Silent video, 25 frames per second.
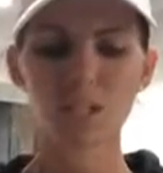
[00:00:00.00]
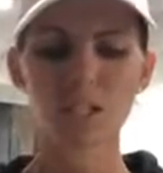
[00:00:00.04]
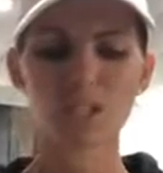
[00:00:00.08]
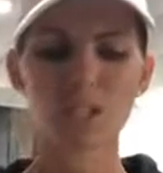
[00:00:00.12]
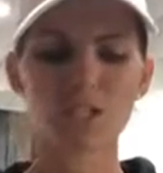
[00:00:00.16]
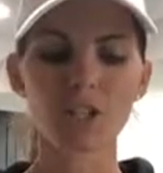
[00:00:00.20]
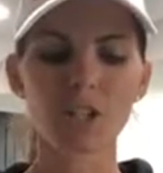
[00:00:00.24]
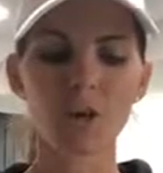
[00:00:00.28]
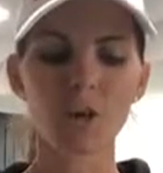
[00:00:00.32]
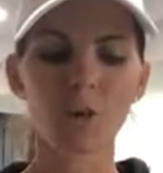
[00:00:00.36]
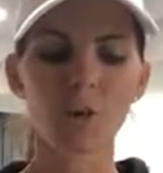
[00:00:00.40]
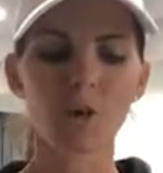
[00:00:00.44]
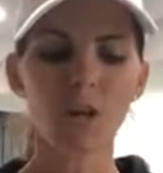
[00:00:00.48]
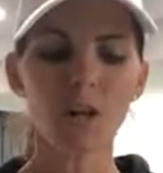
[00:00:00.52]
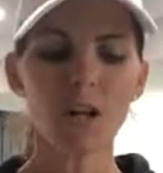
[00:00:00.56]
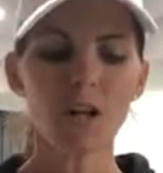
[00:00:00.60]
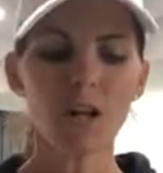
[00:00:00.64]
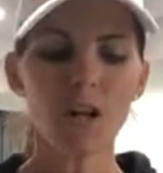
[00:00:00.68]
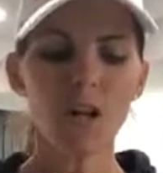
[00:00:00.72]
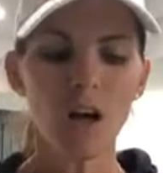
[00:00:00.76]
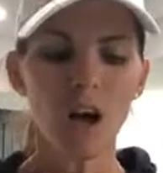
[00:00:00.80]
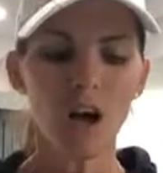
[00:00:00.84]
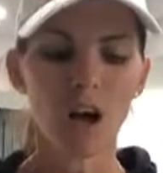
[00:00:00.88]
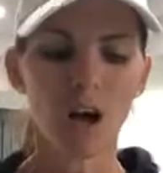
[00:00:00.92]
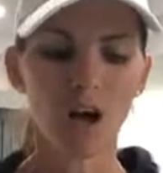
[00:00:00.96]
So
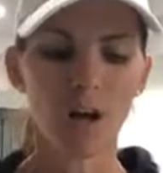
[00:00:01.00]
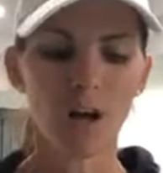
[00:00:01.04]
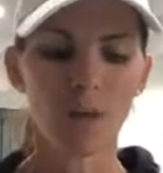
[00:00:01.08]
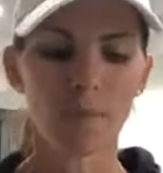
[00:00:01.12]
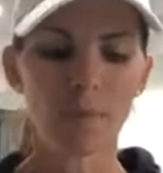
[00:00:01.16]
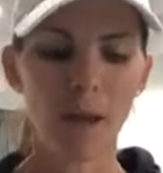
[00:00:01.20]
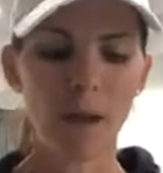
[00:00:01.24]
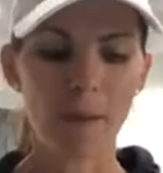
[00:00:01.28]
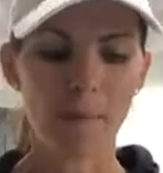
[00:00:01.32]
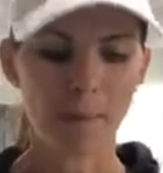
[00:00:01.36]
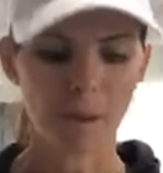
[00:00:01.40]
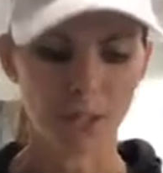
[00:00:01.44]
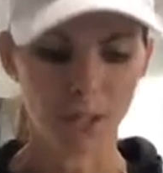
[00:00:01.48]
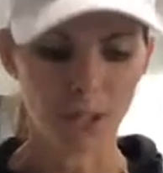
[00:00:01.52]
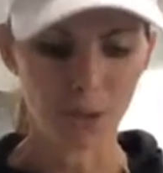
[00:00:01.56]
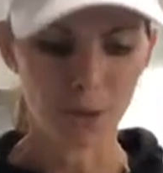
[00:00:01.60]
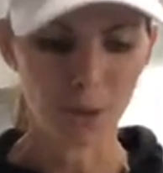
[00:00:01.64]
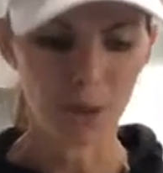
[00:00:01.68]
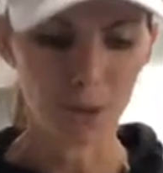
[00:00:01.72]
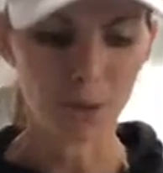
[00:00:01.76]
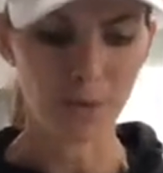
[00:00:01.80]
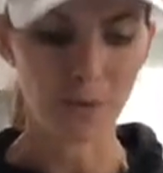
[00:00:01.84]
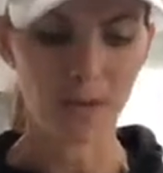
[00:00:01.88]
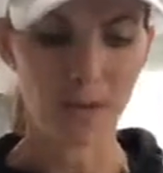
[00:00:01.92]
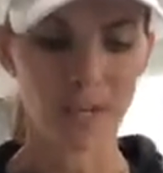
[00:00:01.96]
I pick 2
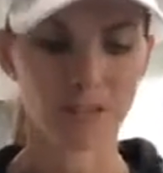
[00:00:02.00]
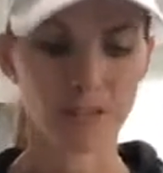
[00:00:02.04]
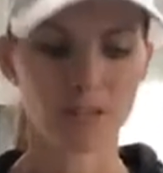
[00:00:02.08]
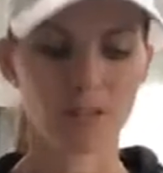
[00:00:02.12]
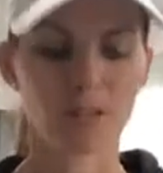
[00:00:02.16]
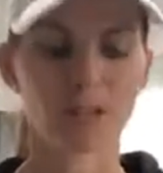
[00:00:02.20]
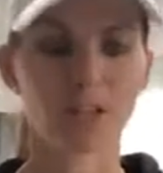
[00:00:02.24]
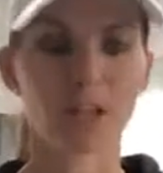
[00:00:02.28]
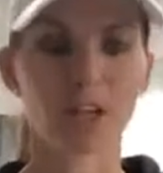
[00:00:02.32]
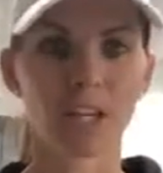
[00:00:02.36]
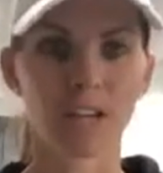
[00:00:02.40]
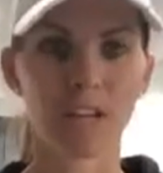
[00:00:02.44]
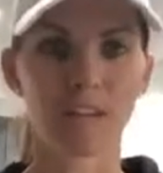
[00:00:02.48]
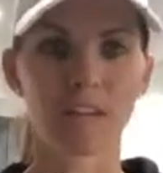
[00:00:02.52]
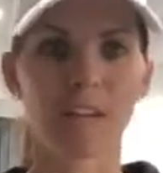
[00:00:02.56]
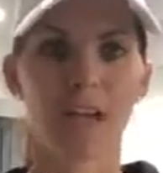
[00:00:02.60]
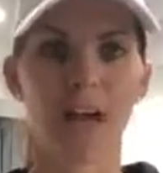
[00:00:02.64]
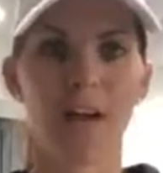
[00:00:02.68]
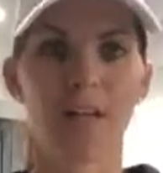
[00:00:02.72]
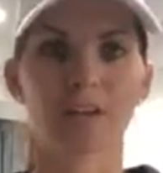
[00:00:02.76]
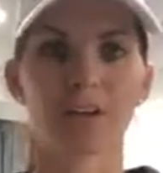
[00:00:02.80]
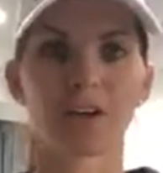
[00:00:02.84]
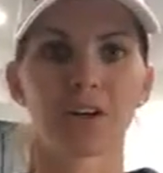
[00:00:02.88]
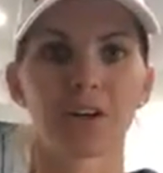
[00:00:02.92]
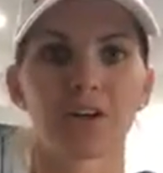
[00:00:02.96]
to 3 nights, look at the
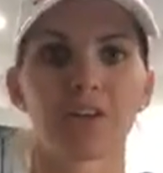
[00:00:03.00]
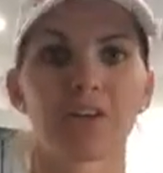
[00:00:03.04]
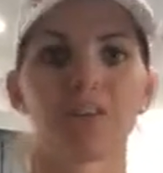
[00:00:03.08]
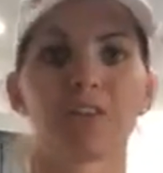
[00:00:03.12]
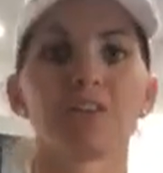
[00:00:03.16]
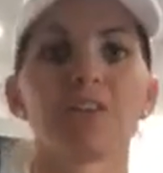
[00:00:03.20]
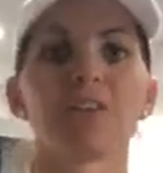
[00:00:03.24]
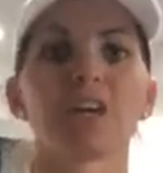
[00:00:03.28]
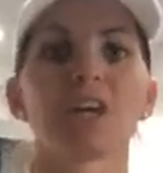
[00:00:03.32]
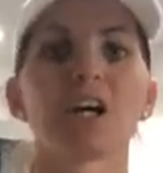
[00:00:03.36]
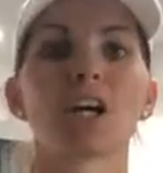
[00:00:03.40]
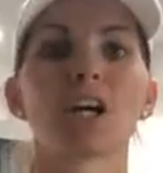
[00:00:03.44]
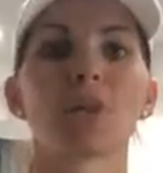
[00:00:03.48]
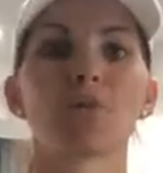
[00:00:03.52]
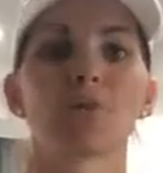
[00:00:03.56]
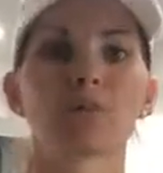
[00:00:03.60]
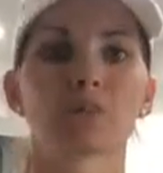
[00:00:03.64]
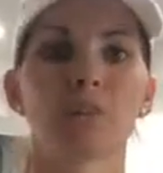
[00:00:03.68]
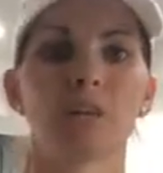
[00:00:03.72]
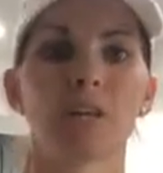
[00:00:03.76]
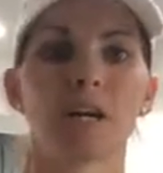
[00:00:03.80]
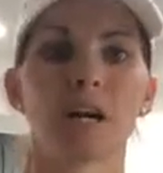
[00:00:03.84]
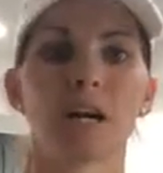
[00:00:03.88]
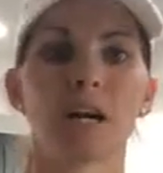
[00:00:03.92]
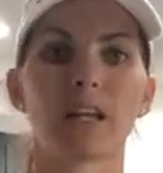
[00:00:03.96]
calendar, figure out what's
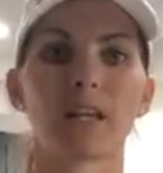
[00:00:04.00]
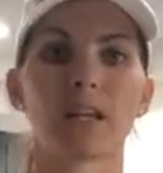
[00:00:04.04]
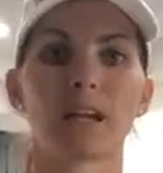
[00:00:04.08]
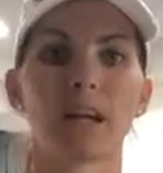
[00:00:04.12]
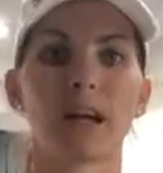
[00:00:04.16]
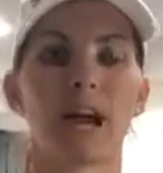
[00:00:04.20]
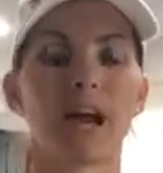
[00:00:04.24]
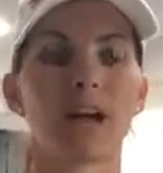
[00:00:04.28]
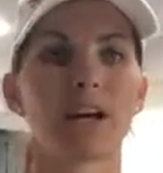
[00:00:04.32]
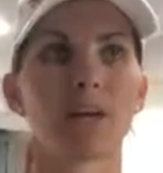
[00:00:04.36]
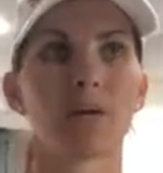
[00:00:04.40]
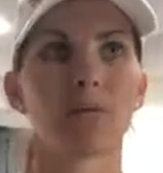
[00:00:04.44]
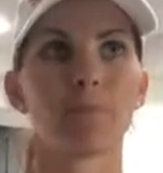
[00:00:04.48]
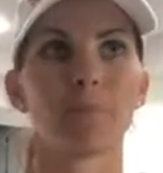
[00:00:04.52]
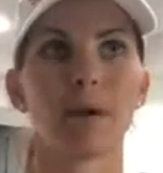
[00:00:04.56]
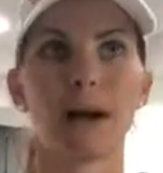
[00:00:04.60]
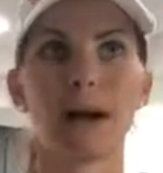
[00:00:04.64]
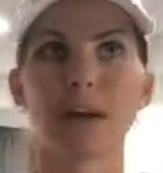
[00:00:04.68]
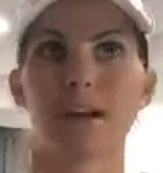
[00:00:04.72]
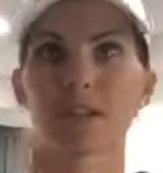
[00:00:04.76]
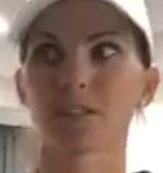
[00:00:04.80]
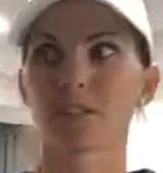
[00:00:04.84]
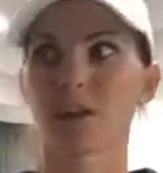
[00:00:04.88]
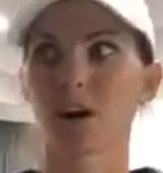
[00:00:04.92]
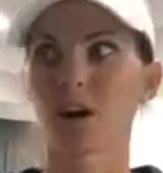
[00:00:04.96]
going on. Like, I know
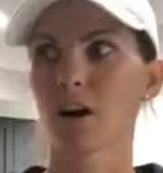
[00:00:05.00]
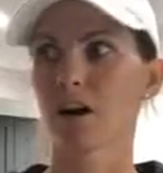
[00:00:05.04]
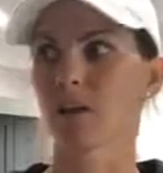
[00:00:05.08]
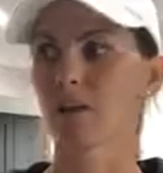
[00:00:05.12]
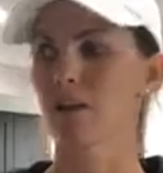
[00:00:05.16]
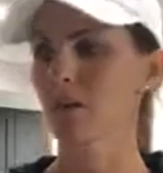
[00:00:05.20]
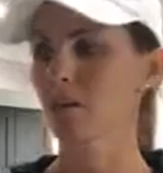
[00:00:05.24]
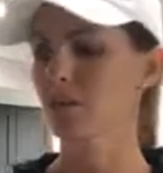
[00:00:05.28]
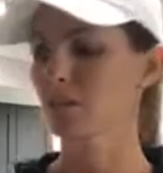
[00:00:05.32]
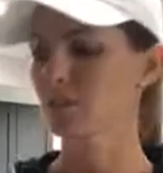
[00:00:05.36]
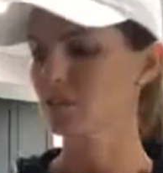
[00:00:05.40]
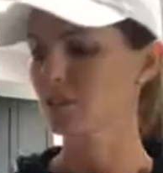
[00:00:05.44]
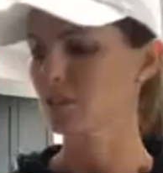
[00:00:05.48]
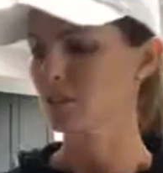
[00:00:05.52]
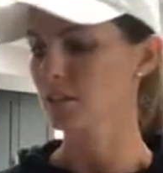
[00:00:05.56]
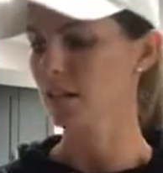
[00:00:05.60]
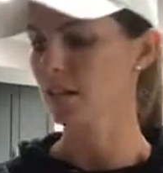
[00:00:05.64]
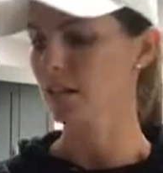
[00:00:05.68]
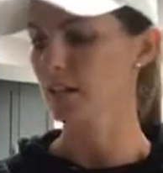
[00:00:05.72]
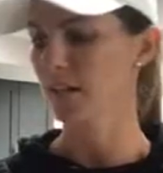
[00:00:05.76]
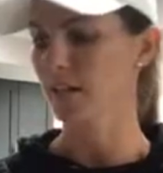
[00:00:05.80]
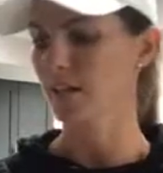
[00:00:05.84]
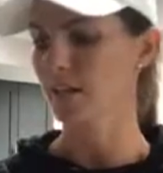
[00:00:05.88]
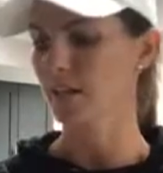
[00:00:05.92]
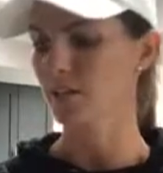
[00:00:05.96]
Matt is gone
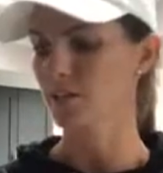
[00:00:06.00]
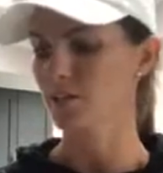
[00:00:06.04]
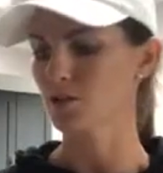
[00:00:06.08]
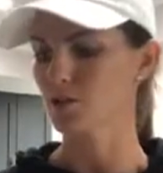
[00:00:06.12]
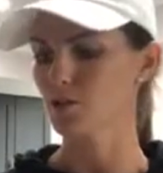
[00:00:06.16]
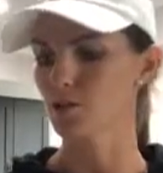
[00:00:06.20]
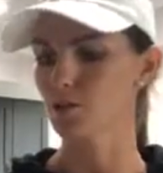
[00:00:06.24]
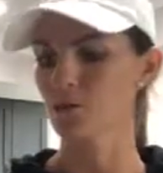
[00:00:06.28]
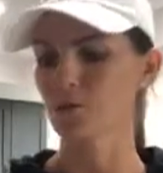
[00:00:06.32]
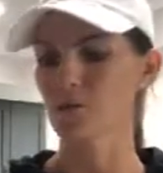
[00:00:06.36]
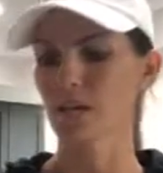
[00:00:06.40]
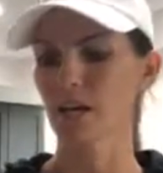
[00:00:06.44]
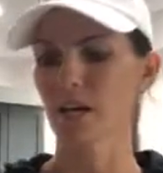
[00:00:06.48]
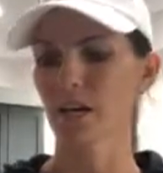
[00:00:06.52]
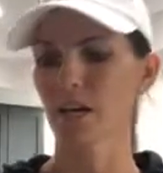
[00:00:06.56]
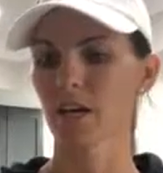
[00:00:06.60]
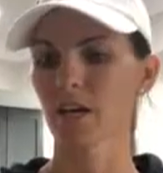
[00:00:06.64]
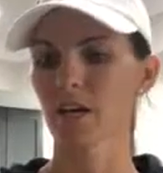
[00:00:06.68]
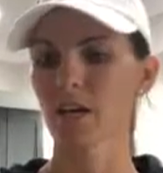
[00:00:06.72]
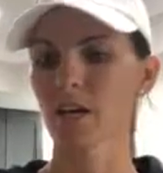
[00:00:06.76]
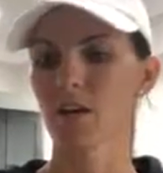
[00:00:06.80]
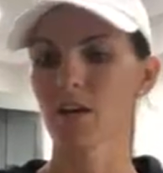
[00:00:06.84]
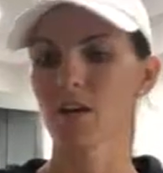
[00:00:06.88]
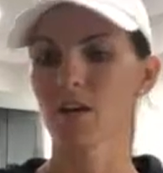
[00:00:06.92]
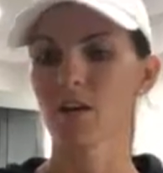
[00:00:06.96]
tonight, Tuesday.